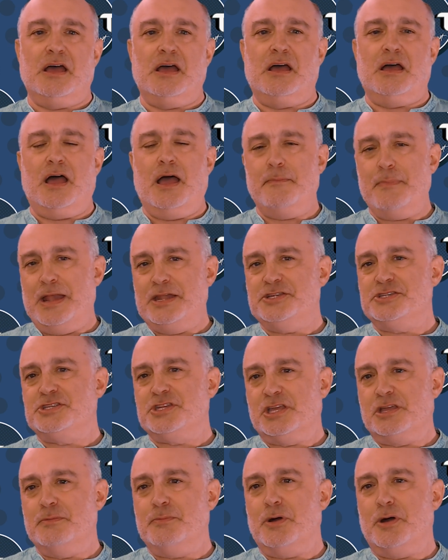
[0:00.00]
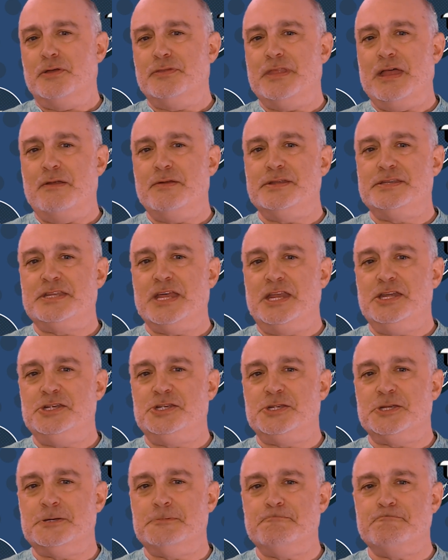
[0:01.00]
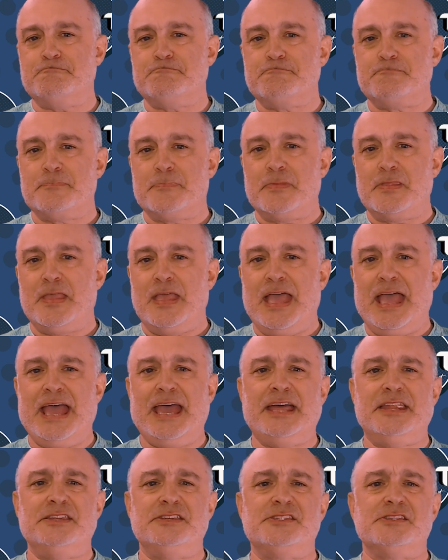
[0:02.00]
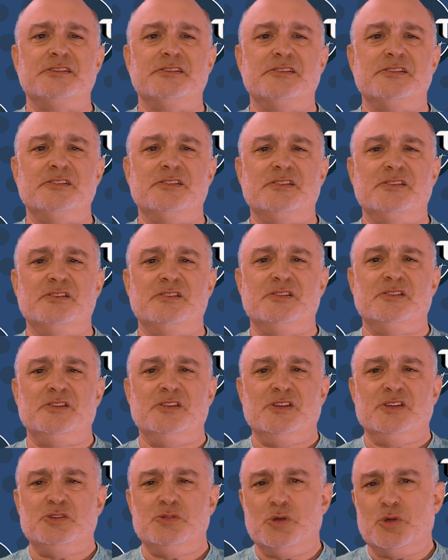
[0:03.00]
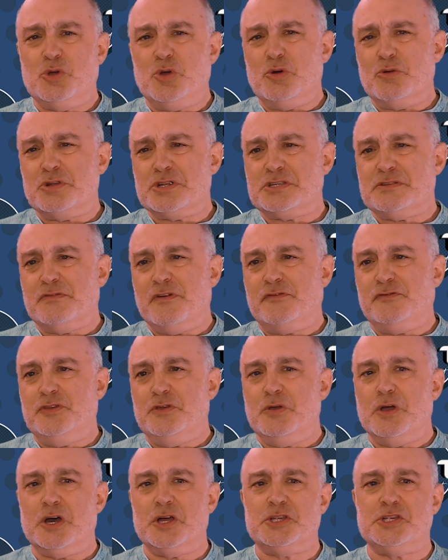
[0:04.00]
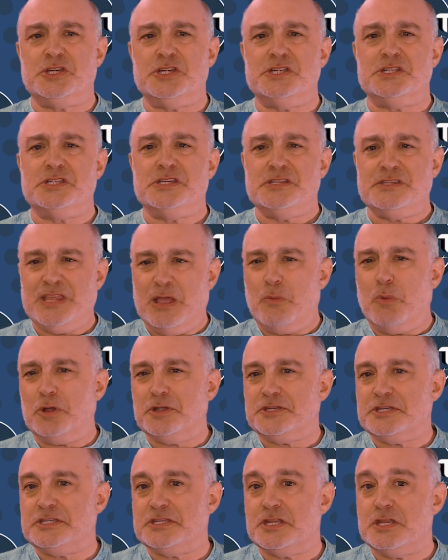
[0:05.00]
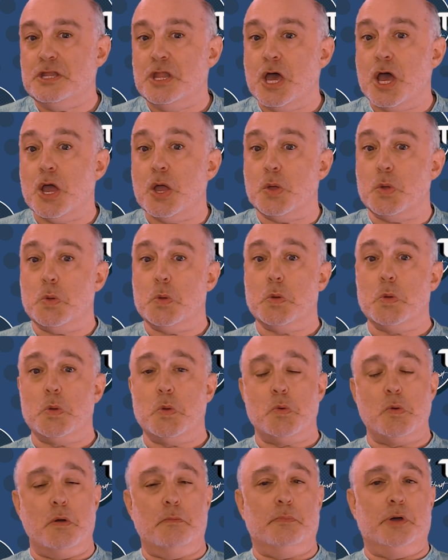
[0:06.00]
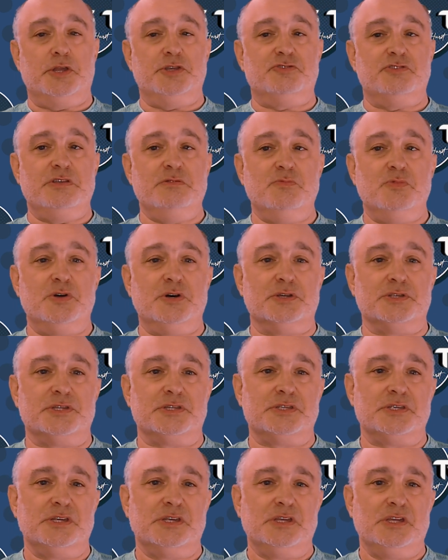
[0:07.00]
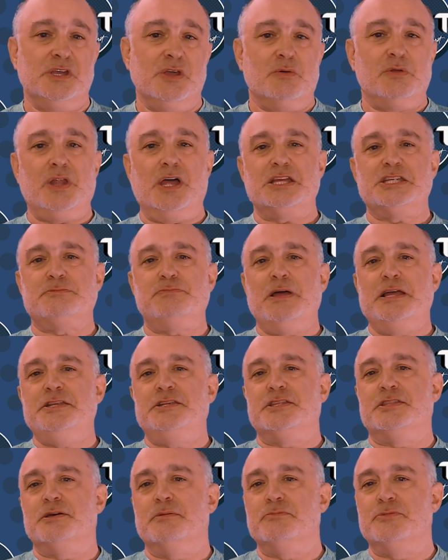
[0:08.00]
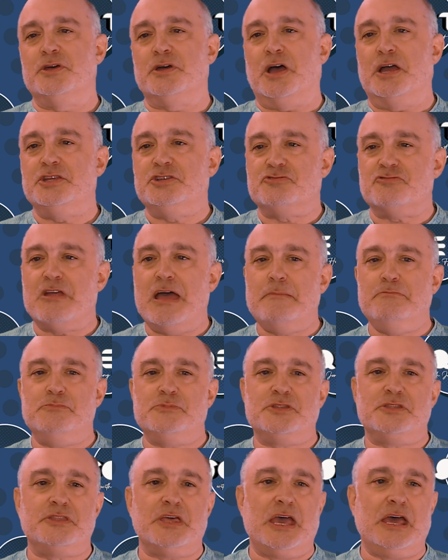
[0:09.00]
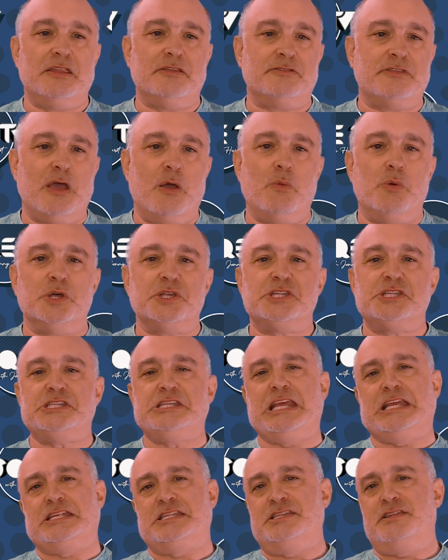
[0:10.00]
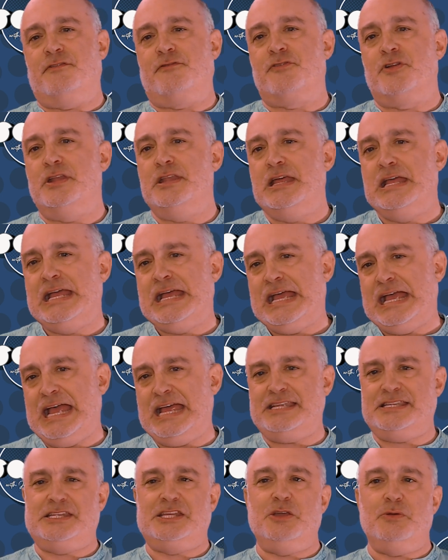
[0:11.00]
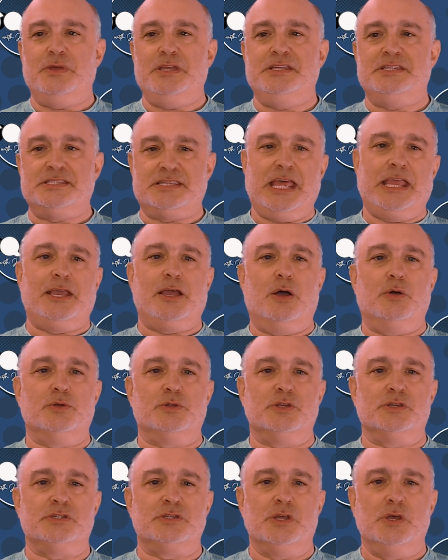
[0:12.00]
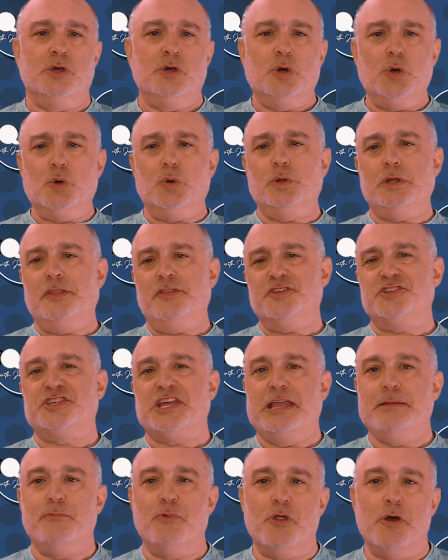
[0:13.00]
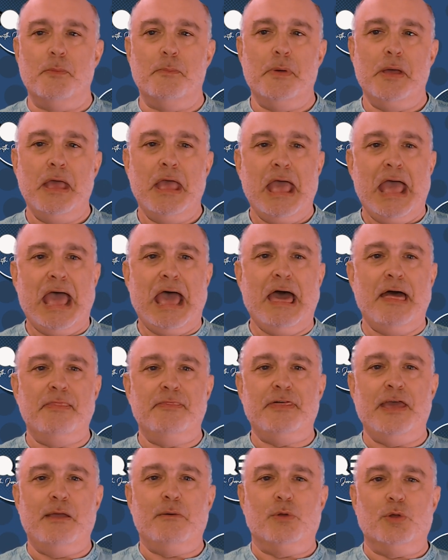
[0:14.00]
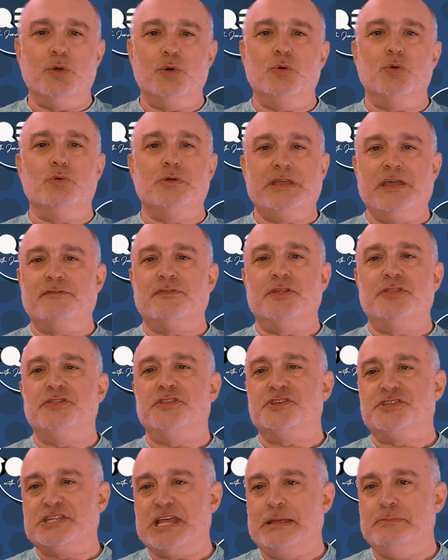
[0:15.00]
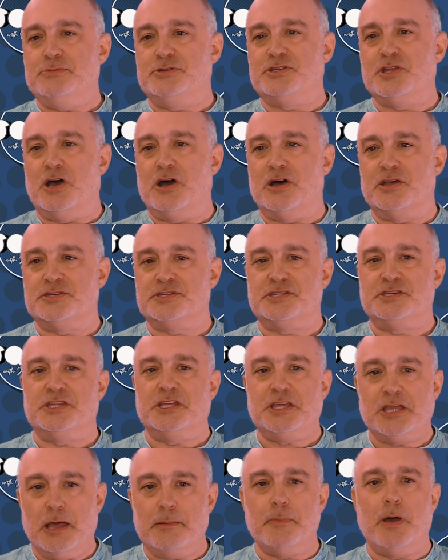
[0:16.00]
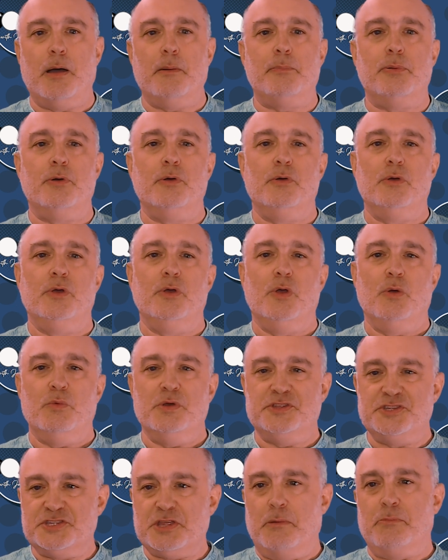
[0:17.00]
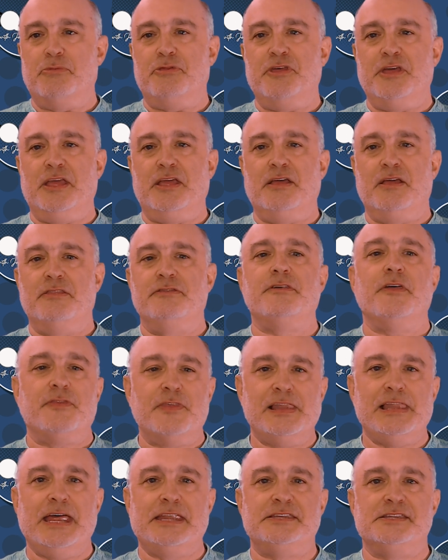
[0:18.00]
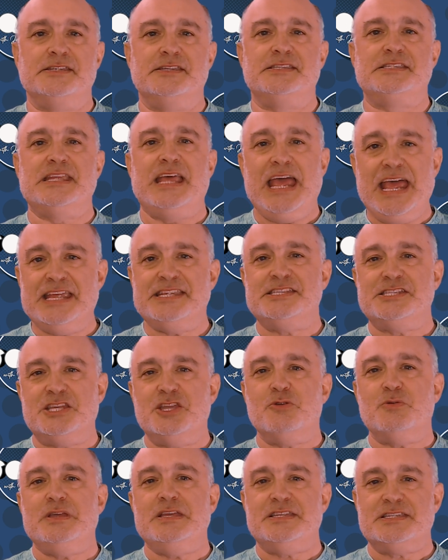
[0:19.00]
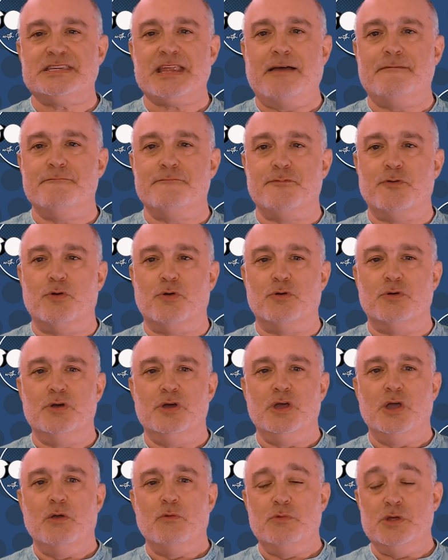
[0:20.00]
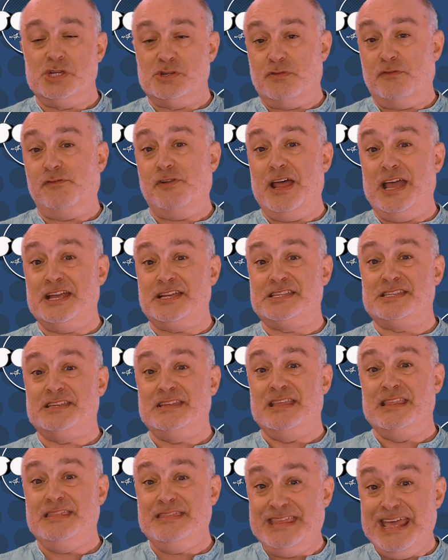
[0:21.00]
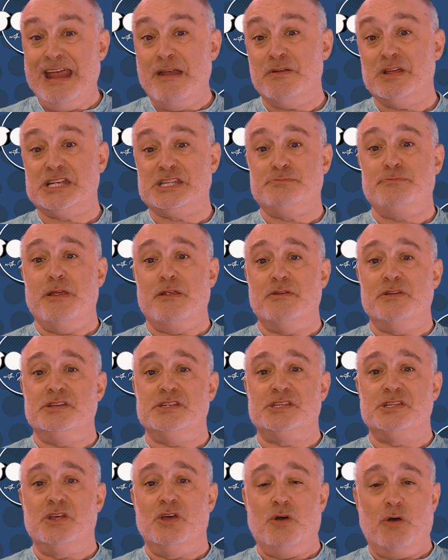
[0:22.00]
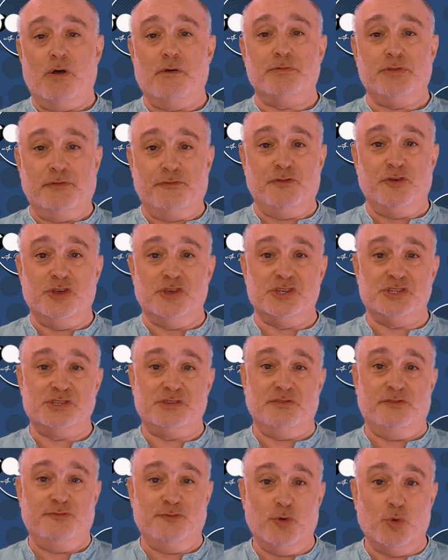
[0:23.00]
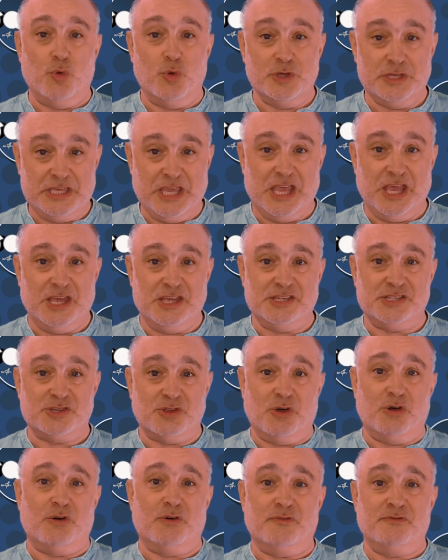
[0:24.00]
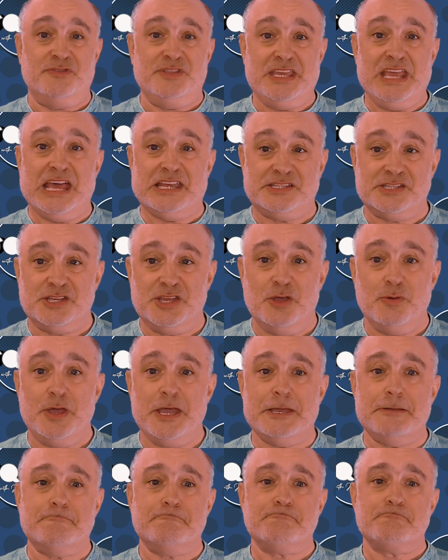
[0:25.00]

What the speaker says: I managed to command their attention. And to a chorus of a few hushes, they wanted to know what my dream was. Well, I explained to them that I dreamt that there were 6 different SQE stakeholders all in the same room, and they were all given the same task to come up with something that the letters SQE stand for, which reflects their experience of the first 4 years of the SQE.